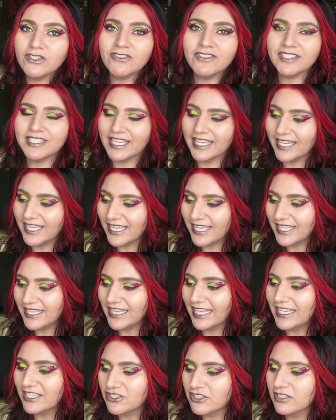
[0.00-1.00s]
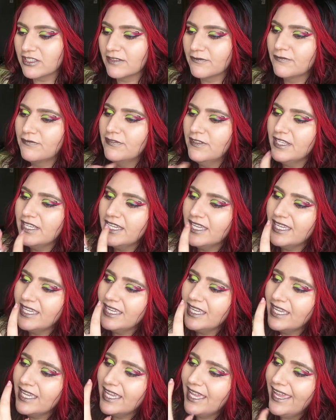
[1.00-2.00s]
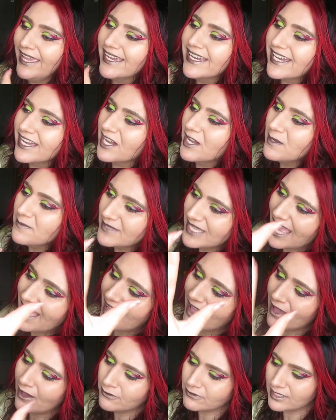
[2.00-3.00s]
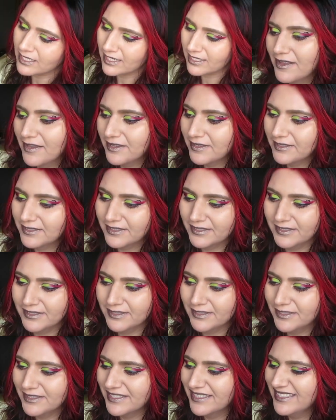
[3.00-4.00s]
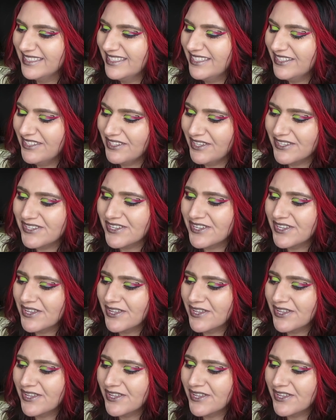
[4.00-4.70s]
Do you see it? Like, it just comes out. You.